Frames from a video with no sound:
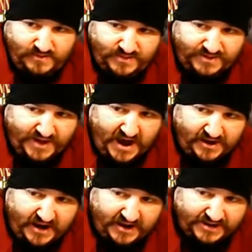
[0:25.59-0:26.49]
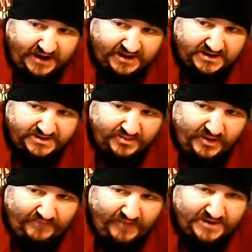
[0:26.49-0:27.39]
saying that it's like a
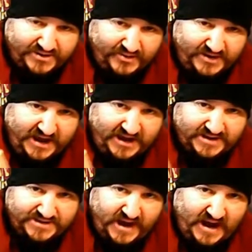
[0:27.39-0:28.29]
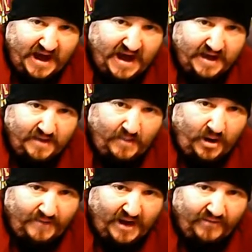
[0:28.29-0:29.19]
sweet pastry taste, and I am
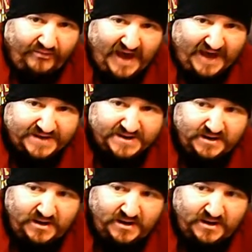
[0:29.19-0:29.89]
all about that.